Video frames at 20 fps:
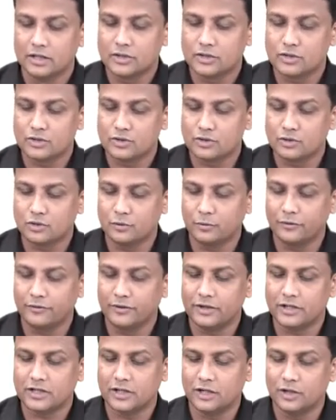
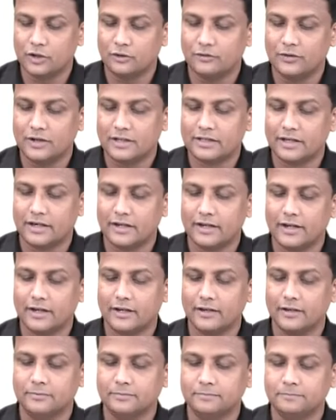superficial to flexor
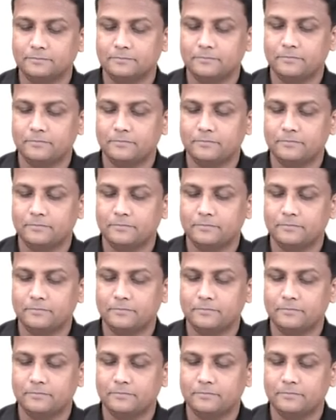retinaculum